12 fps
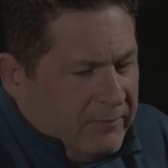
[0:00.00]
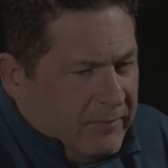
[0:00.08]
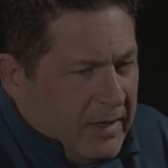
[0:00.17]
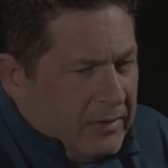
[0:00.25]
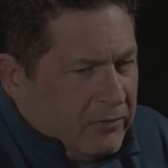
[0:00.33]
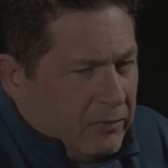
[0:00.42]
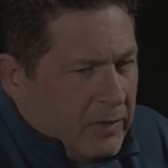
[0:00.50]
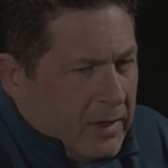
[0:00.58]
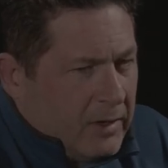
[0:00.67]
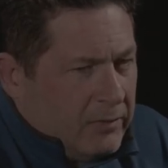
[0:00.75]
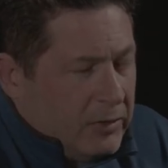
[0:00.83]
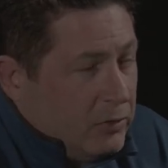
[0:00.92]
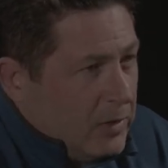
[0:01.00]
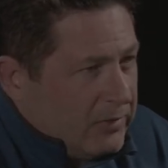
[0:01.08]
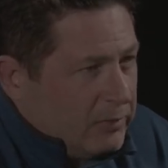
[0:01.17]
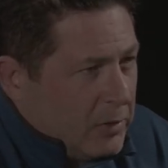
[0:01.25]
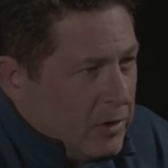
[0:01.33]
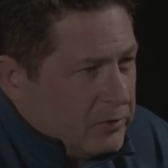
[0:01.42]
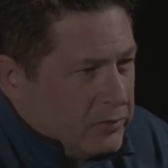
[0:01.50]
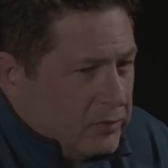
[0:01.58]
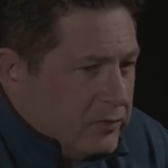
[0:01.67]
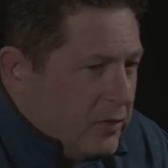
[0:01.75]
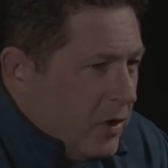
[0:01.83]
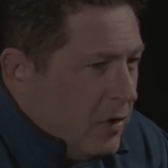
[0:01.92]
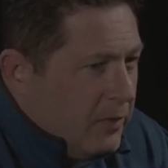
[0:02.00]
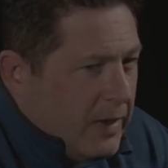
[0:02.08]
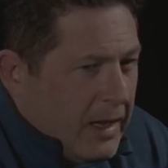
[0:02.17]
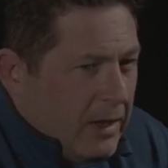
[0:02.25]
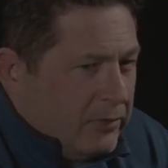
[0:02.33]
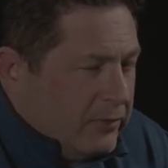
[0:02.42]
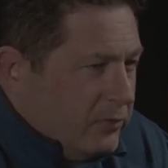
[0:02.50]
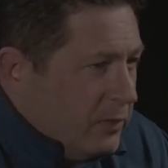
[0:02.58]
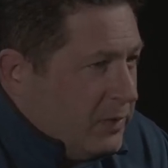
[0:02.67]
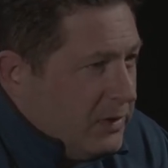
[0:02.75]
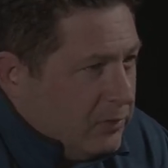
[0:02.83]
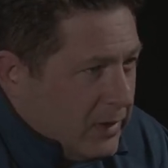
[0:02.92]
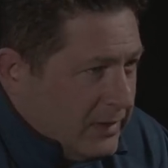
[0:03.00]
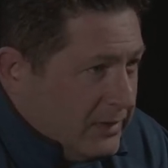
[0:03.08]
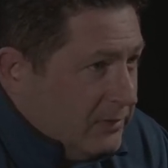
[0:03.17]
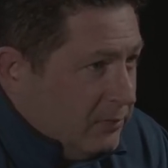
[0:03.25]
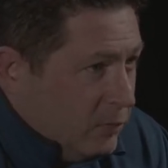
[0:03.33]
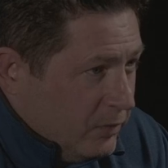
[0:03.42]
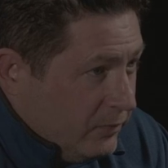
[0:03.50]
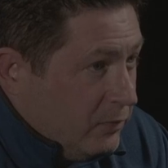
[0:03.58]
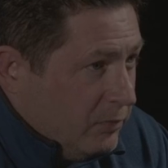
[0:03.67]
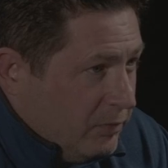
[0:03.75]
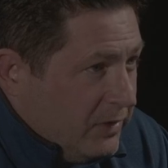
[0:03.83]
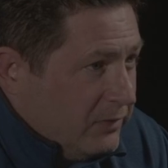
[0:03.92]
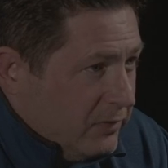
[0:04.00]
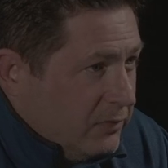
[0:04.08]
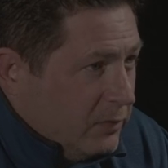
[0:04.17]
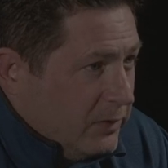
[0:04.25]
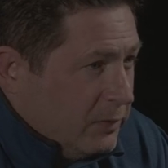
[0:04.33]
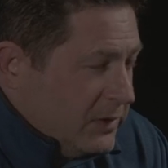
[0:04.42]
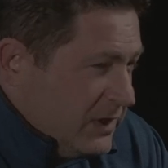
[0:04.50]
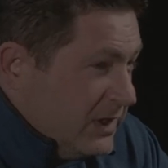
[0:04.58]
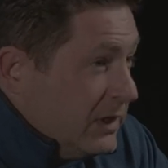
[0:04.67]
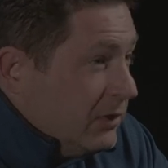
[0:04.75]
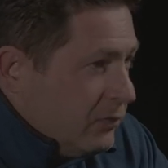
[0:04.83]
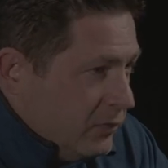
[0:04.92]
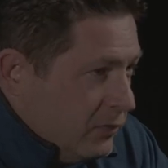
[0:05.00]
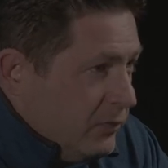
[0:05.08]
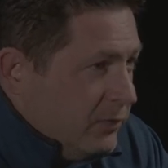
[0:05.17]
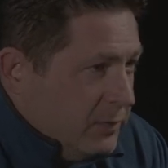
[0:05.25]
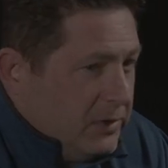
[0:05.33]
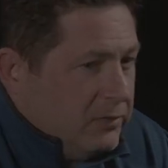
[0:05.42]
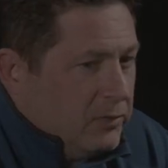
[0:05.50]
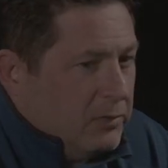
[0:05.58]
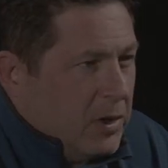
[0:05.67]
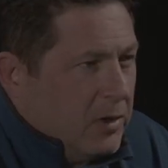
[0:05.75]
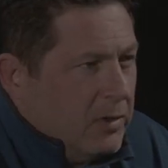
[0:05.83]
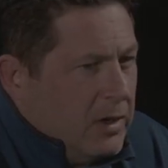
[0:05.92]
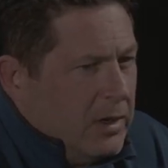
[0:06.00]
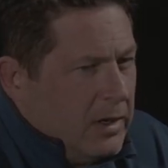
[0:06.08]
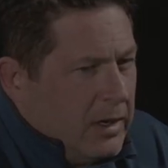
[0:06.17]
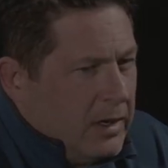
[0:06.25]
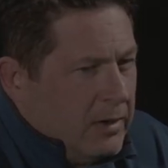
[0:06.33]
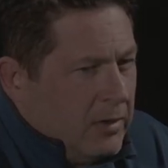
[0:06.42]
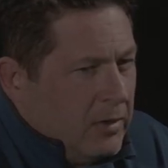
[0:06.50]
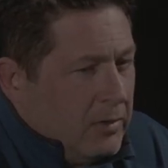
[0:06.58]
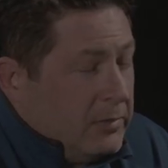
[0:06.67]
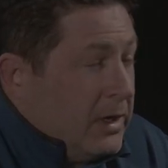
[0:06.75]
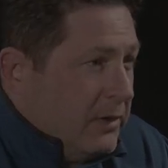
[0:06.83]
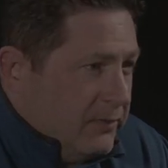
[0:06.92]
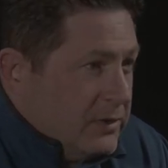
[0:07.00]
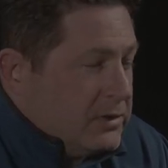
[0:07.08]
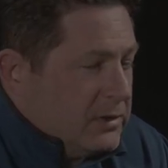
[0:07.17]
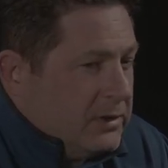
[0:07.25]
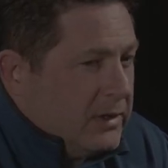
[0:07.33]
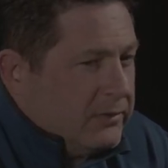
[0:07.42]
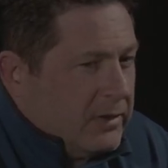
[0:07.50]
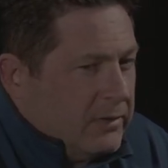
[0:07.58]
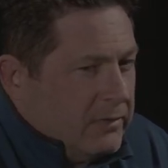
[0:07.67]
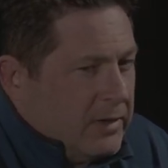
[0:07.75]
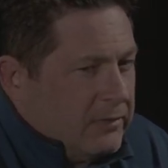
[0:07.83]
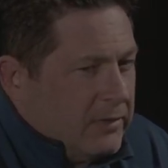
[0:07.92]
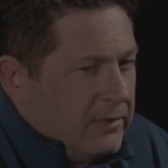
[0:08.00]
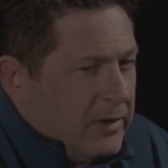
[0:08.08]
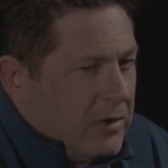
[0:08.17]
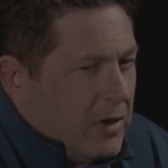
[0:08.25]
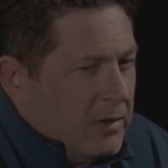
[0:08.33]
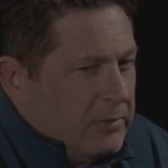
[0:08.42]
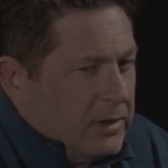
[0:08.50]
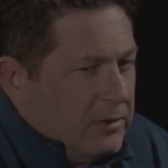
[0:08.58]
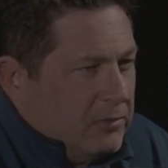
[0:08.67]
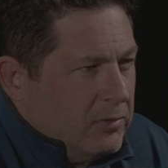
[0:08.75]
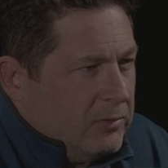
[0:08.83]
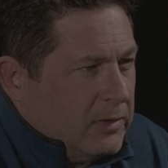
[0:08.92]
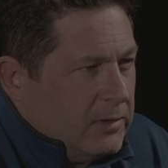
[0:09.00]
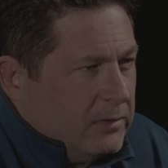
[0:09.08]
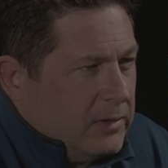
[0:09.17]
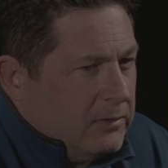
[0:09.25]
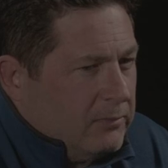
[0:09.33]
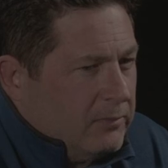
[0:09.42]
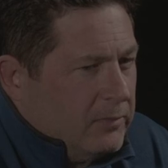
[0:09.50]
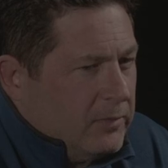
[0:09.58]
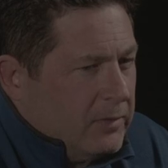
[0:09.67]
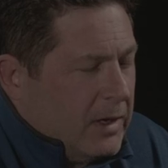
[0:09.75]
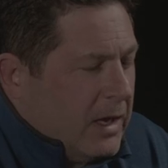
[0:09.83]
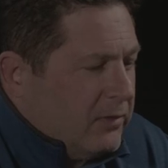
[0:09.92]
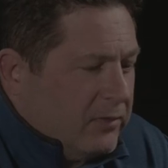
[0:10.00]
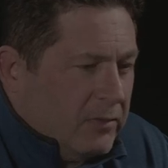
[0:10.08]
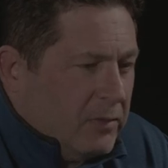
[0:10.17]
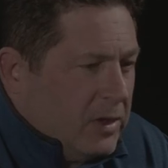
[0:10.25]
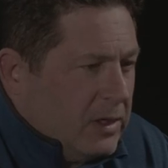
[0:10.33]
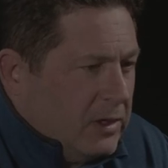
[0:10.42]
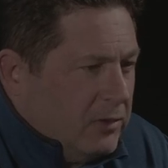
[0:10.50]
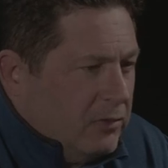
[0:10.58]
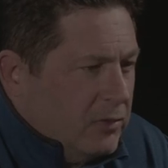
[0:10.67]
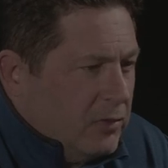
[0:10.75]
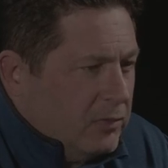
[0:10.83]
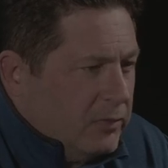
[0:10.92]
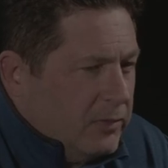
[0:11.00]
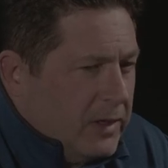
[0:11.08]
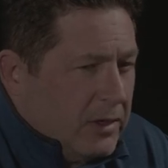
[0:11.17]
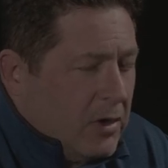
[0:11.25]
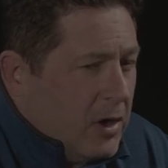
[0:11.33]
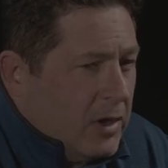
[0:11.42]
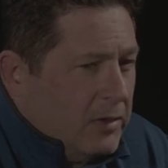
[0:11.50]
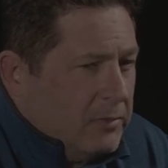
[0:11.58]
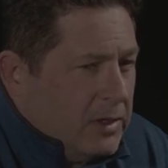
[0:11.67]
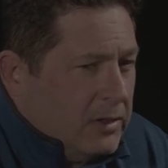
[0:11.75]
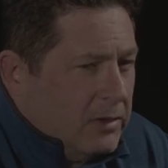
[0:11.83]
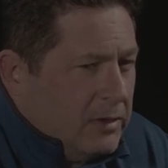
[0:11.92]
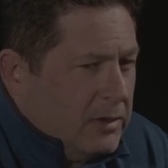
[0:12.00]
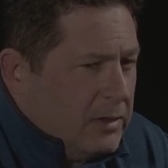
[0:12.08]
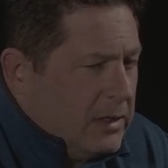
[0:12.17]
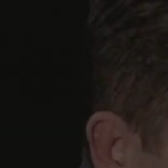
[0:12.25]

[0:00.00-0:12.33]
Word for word: the feds around, the U.S. Marshals, to all the houses with people I did was doing business with, because he introduced me to them all, and um, yeah, eventually that's how that's how they caught me. You know, they they had somebody, you know, they caught him and